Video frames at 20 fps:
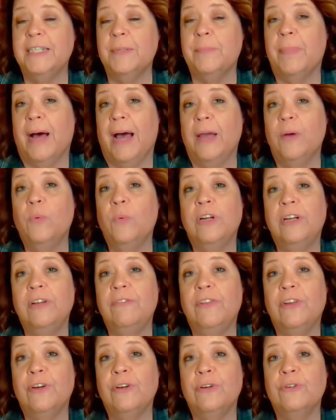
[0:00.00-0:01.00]
to buy one of
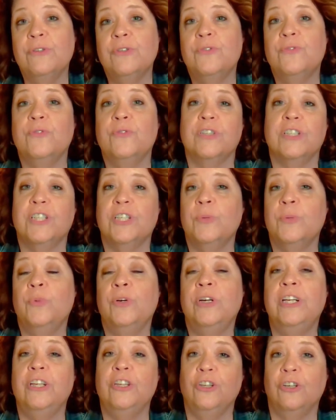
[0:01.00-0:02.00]
those for
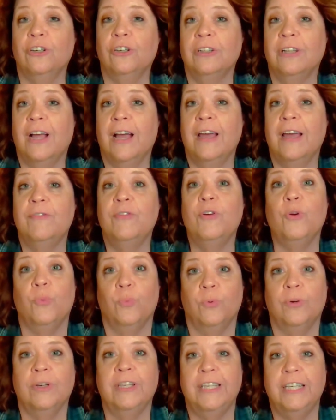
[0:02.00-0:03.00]
someone in your life who
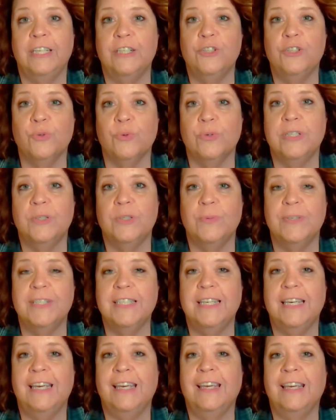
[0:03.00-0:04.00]
really enjoys
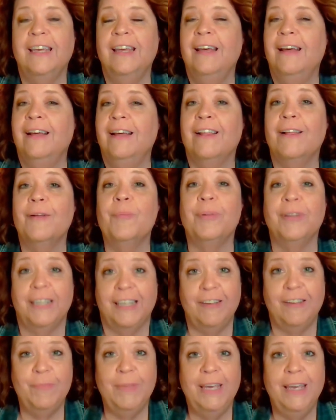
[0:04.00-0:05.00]
whiskey,
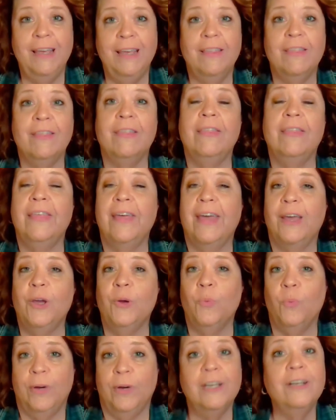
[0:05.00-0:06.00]
believe me, they
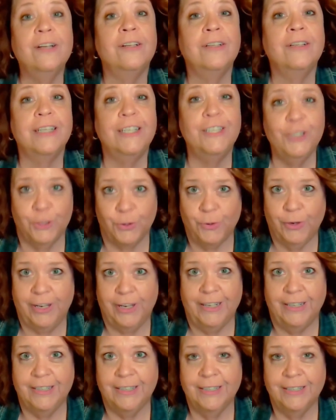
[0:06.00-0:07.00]
will enjoy
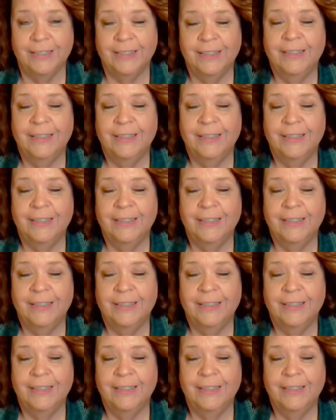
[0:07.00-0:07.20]
it.